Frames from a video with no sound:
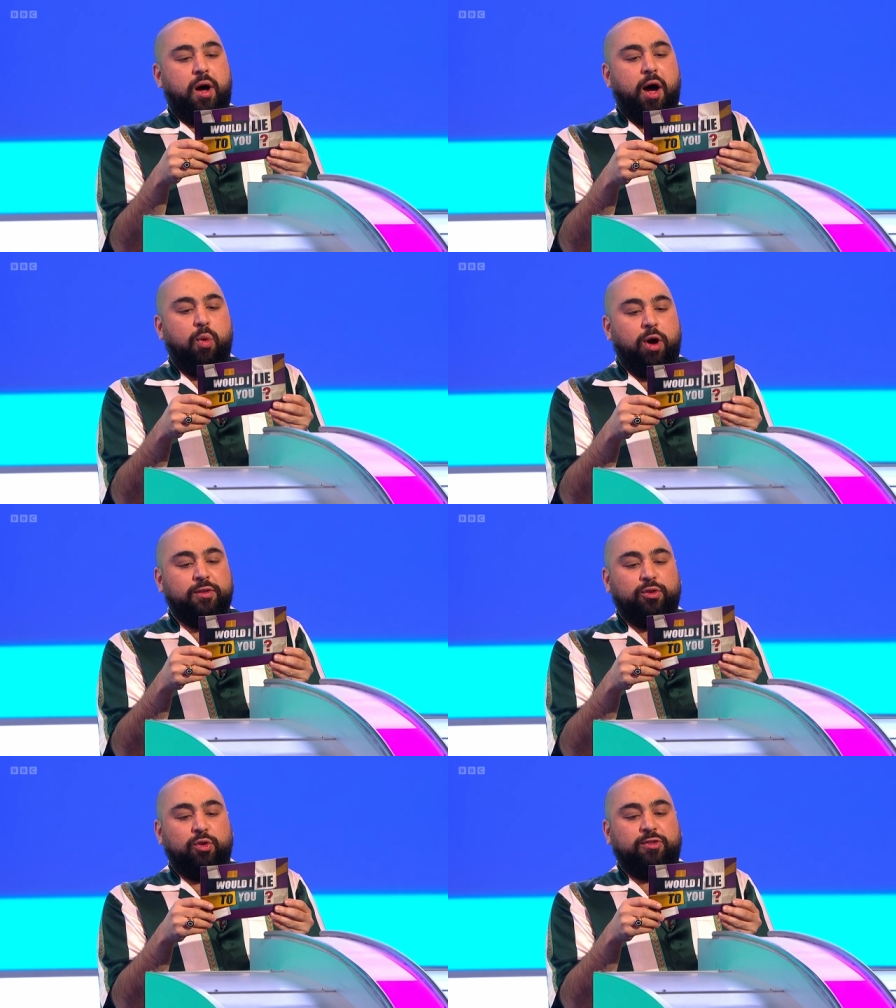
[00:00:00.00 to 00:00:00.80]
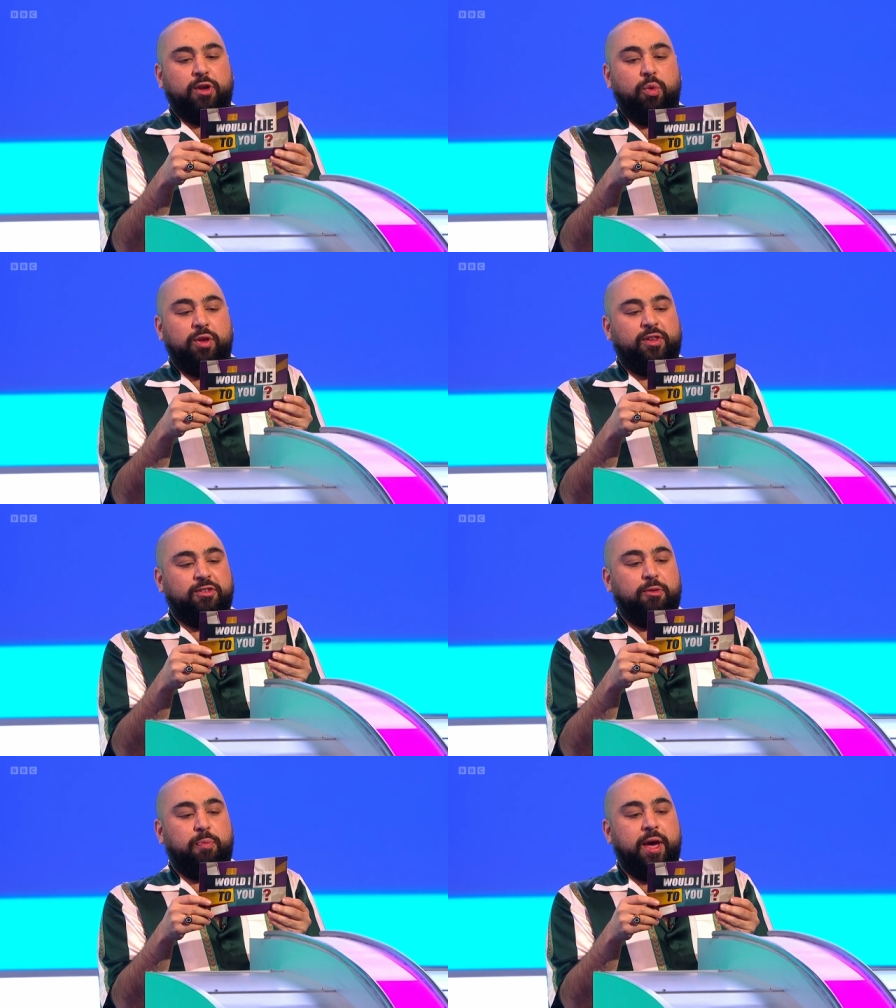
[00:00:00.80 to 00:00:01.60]
I once saw someone
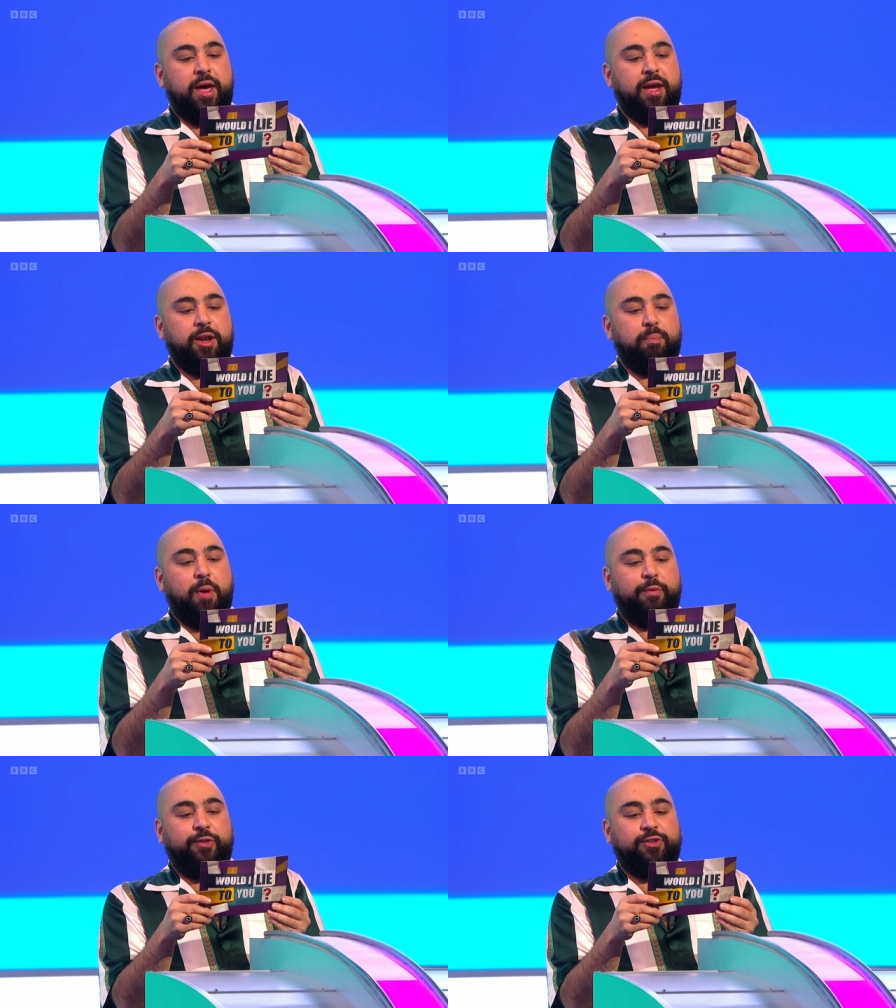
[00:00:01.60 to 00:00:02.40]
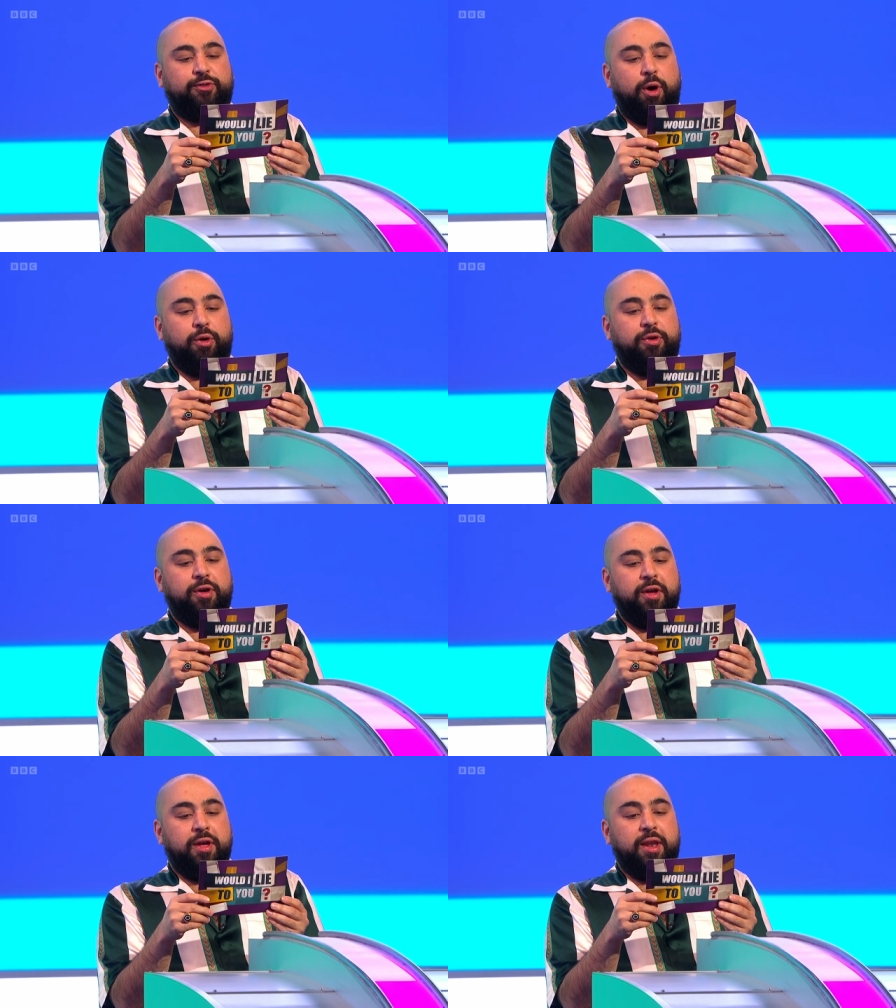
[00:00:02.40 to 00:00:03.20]
disappear in a puff of
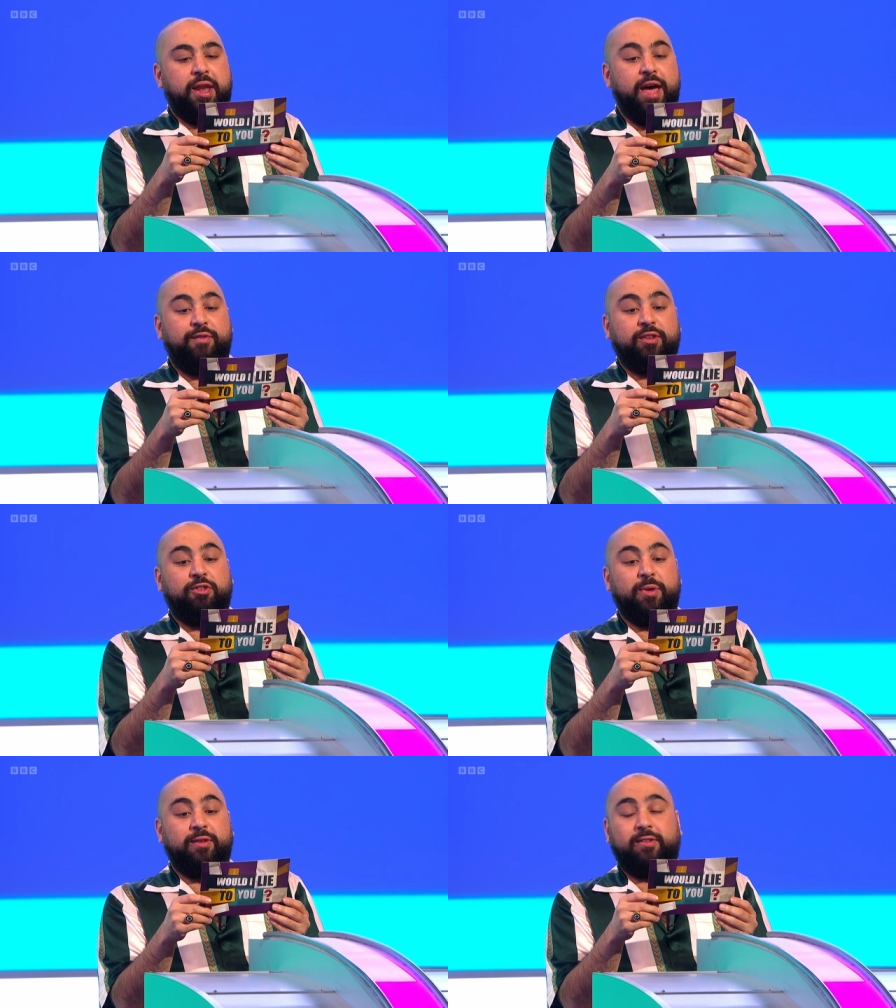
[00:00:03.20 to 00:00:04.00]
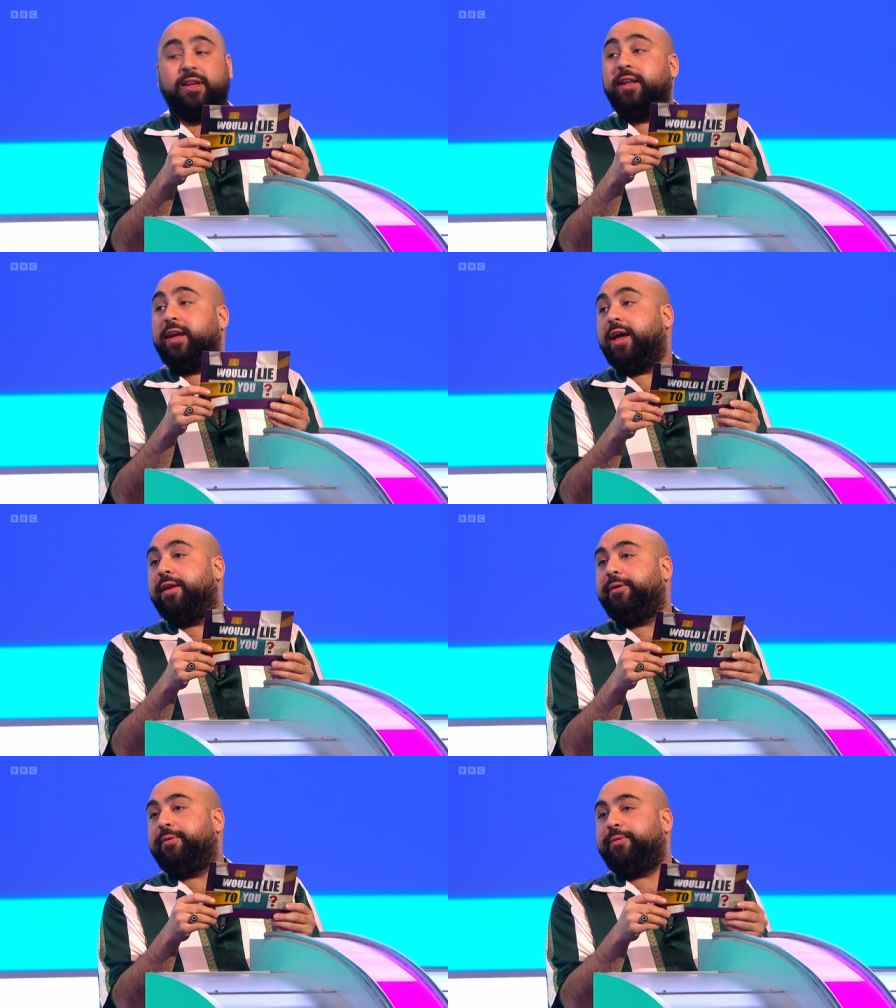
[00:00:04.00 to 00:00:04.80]
smoke, never to be seen again.